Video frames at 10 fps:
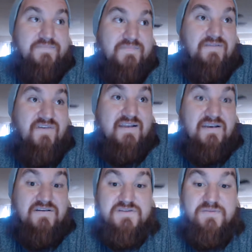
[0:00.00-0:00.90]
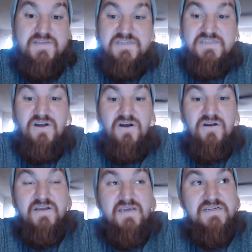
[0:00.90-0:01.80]
In fact, I know somebody that just
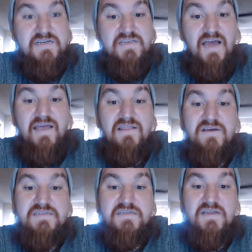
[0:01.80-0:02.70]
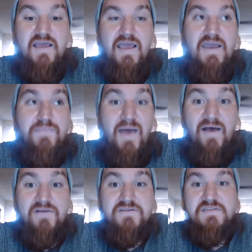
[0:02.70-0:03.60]
started a ketogenic diet, lost eight
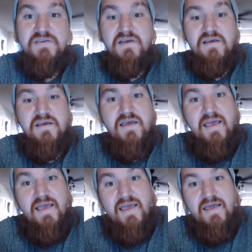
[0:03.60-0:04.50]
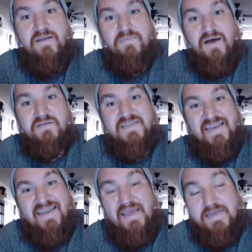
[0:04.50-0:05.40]
pounds in about
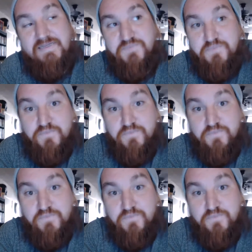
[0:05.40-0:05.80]
10 days,